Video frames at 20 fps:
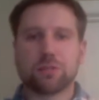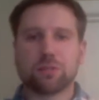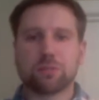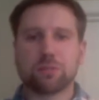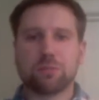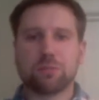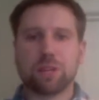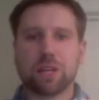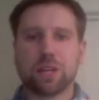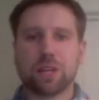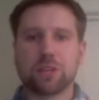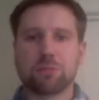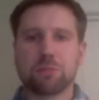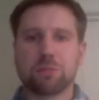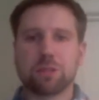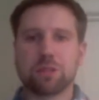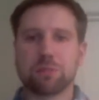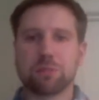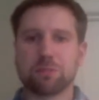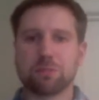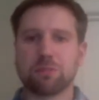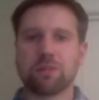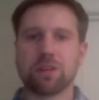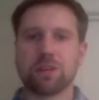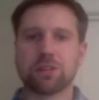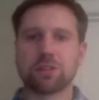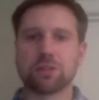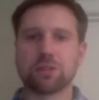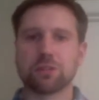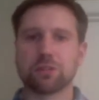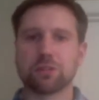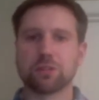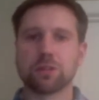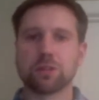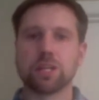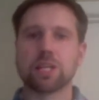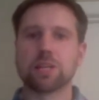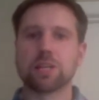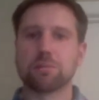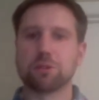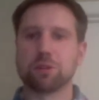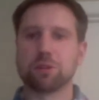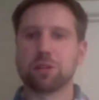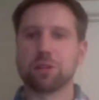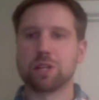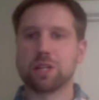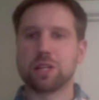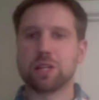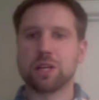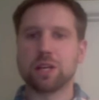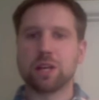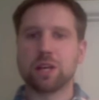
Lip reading: for me has been the professional learning community